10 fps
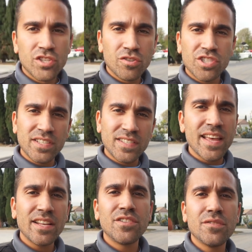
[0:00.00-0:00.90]
So just
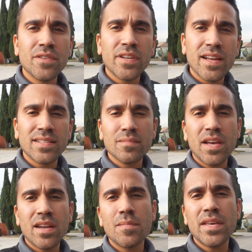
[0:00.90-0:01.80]
stay tuned guys, I'm
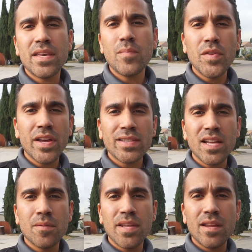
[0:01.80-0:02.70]
gonna be keeping you guys
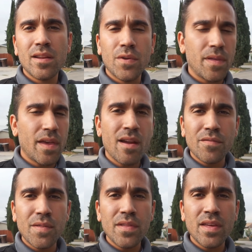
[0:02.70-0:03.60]
updated with
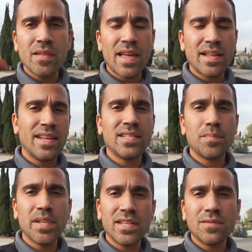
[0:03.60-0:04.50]
everything that takes
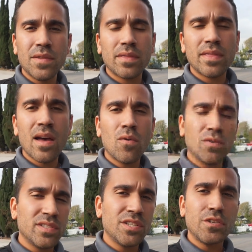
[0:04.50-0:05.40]
place with that whole
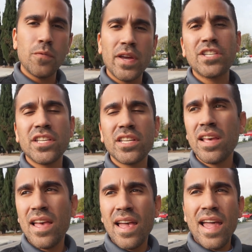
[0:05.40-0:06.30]
situation,
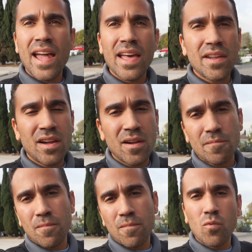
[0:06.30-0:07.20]
and
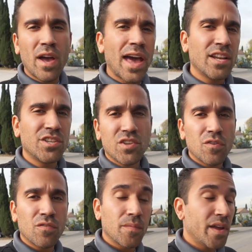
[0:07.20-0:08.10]
we'll kind of just
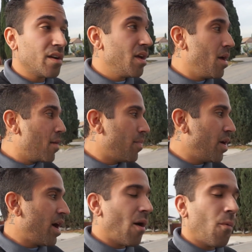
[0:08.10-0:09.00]
go from there.
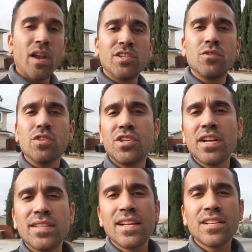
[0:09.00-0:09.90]
But I wanted to
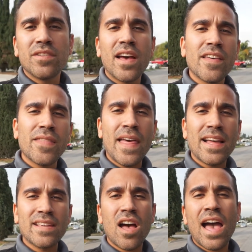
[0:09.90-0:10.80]
address that, so now that
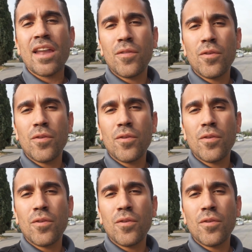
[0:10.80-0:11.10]
that's out of